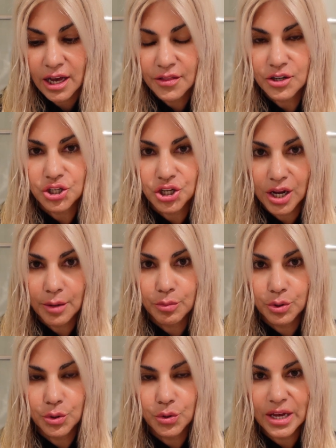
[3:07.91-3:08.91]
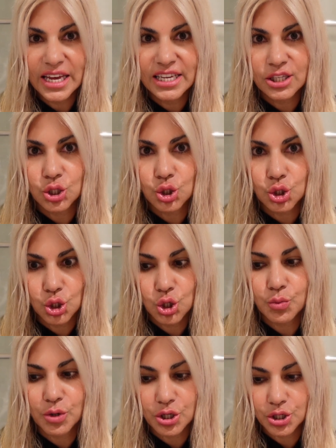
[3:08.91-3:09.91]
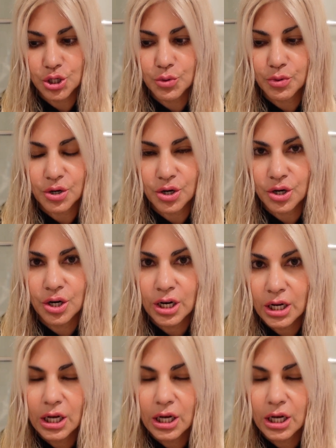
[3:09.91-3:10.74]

the shampoo is super, super